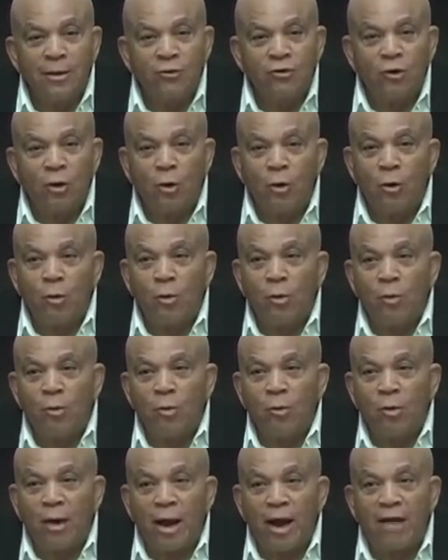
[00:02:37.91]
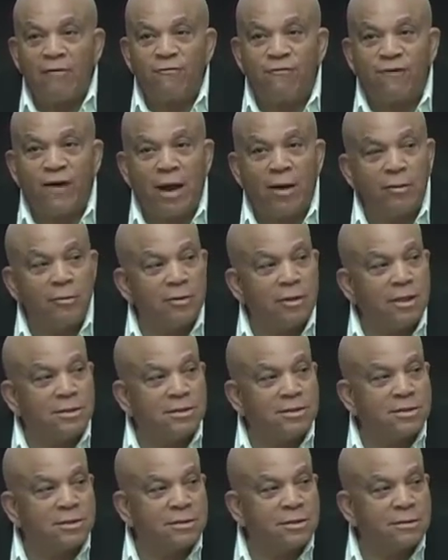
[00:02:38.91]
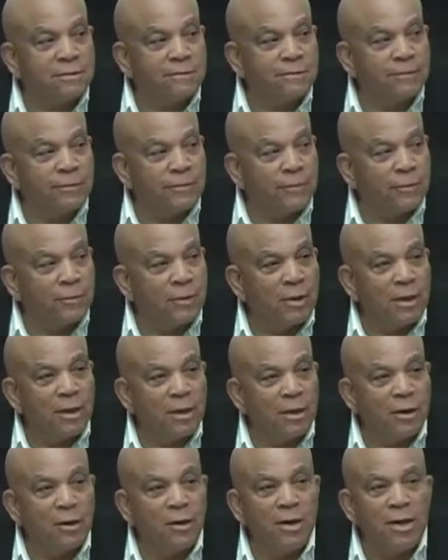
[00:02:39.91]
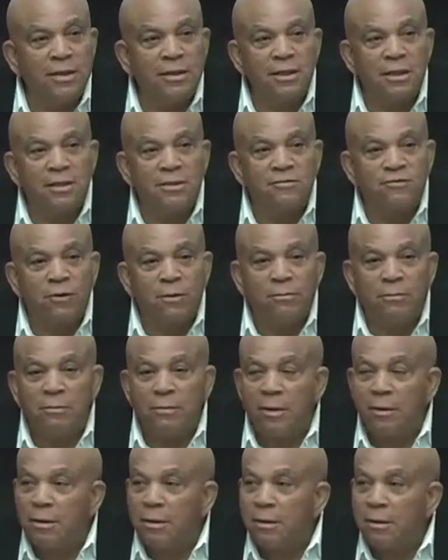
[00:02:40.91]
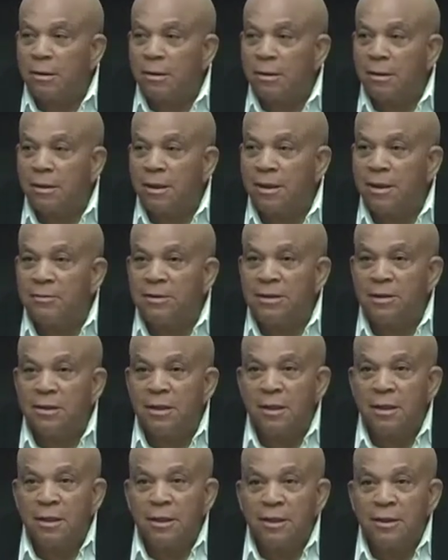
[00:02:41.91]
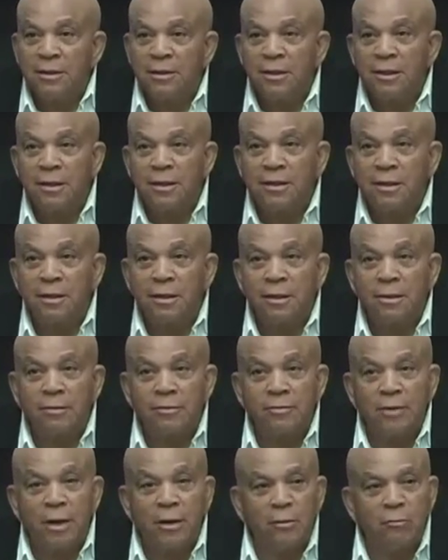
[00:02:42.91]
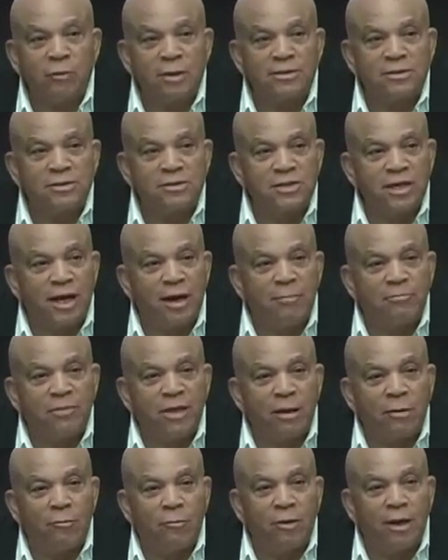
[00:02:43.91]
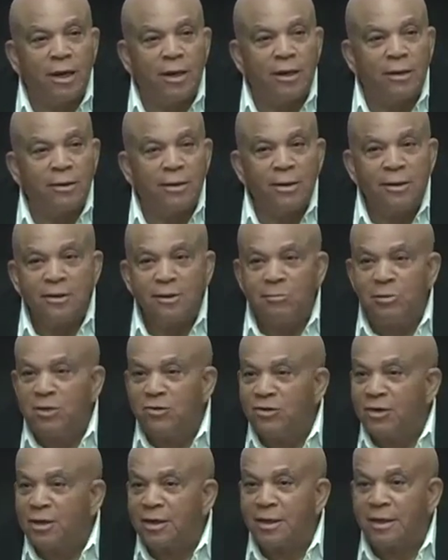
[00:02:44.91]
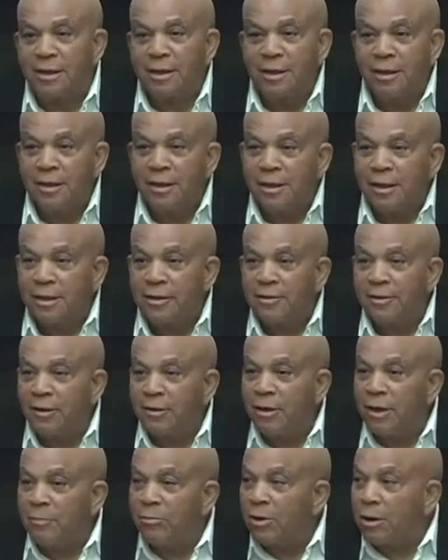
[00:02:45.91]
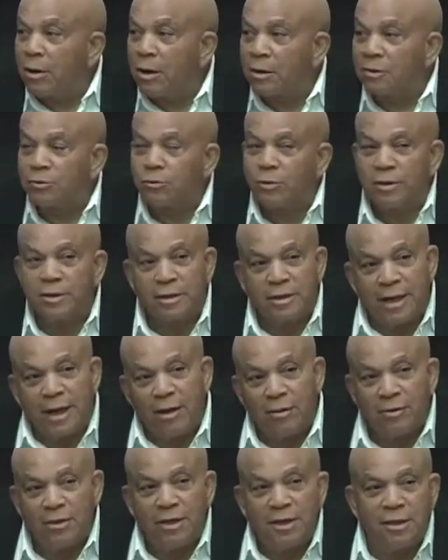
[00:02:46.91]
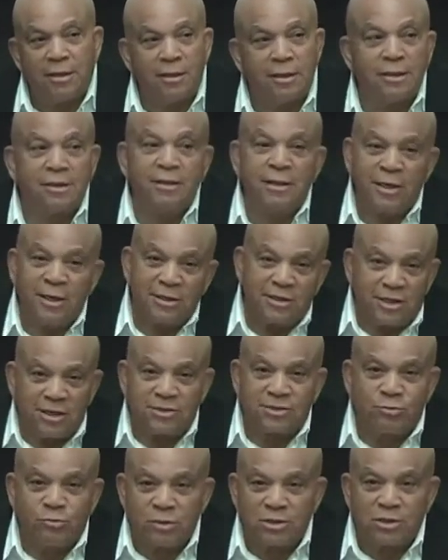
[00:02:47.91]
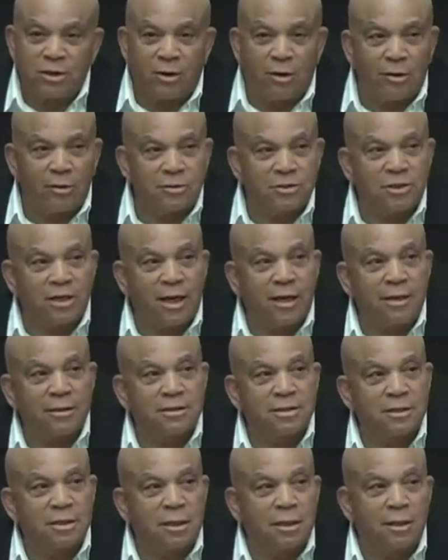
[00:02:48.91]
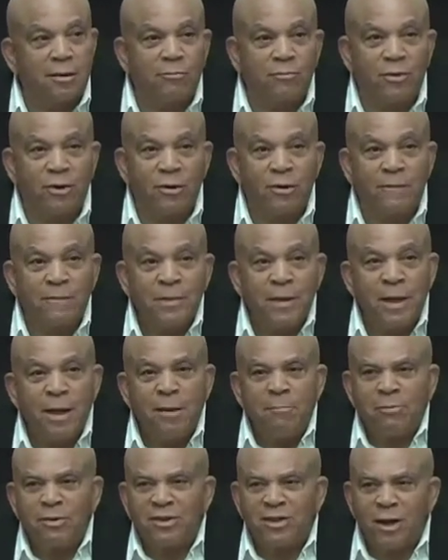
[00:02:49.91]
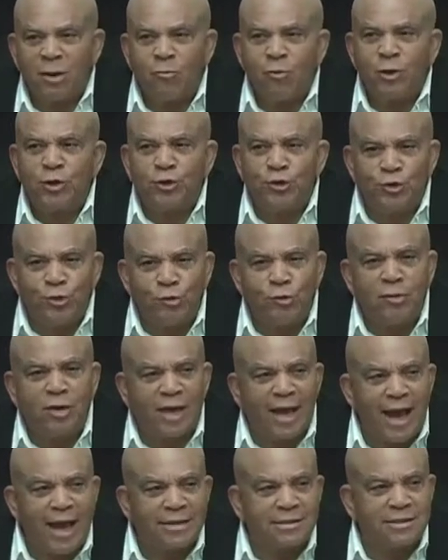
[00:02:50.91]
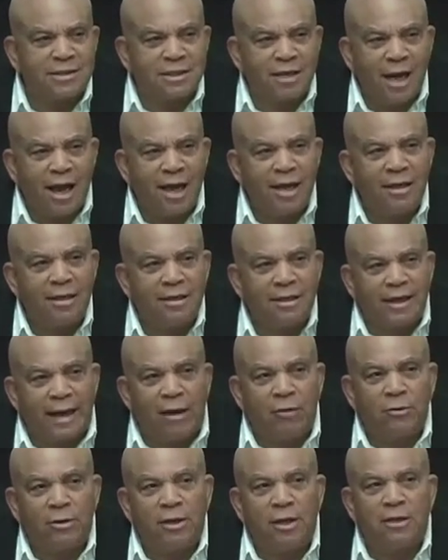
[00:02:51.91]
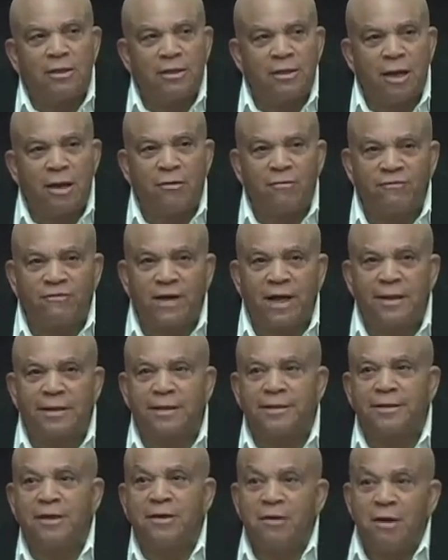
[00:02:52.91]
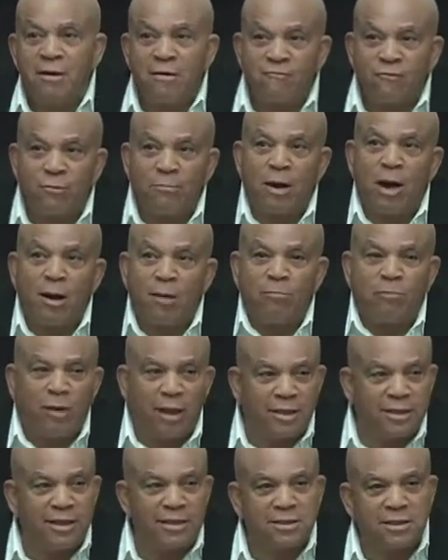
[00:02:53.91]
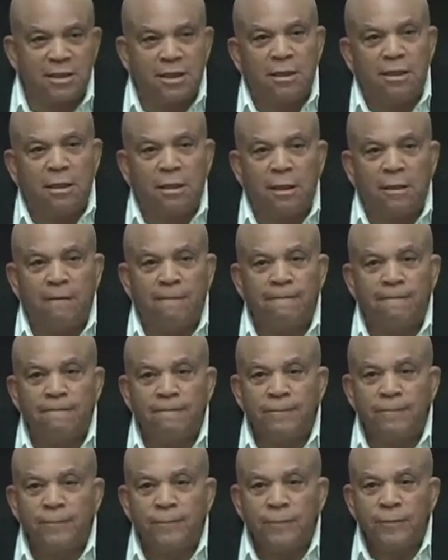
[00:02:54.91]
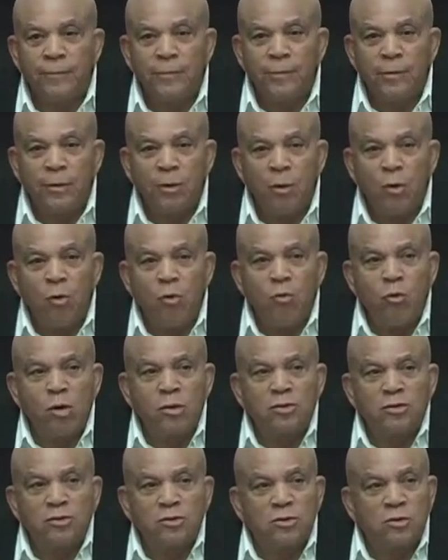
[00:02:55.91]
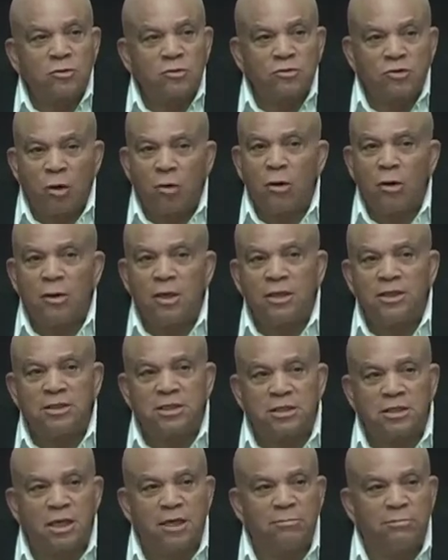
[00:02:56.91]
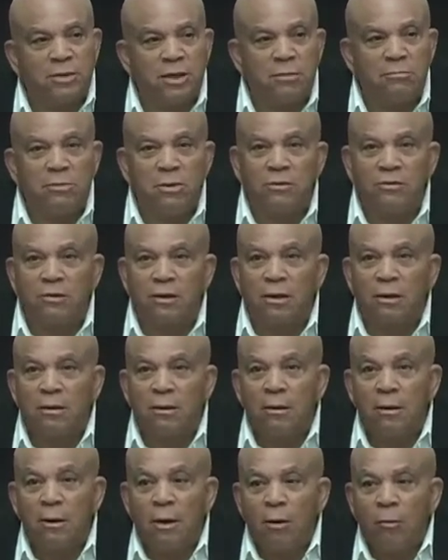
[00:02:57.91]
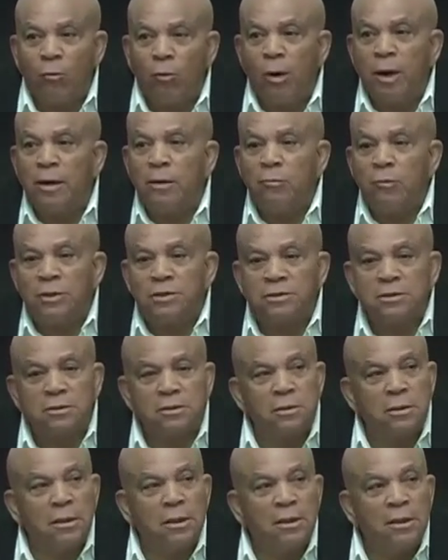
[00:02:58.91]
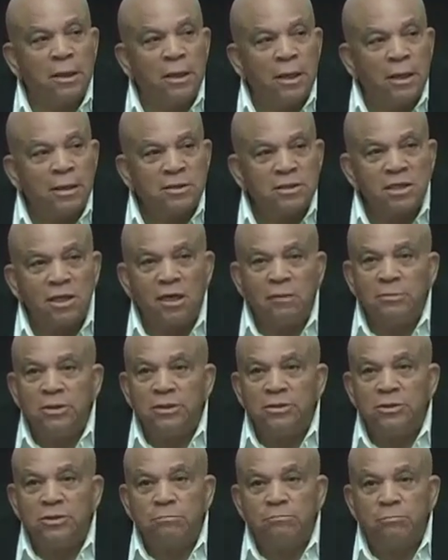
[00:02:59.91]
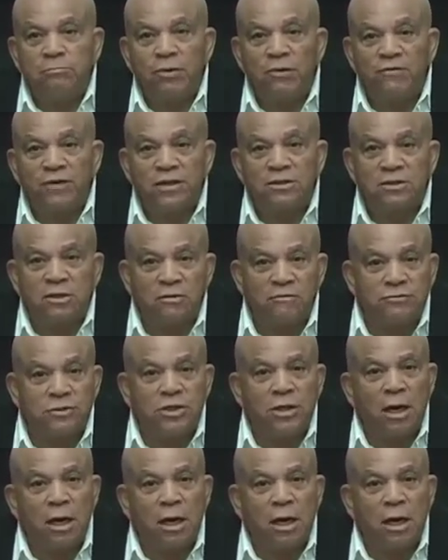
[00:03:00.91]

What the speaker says: So I found this, in learning this from Hindemith, that Yale wasn't set up that way. The music and the liberal arts were down the hill, and this was called Science Hill up here. But there were two cats that I encountered on the Yale faculty from up on this hill who were thoroughly steeped in music. One was the Silliman professor of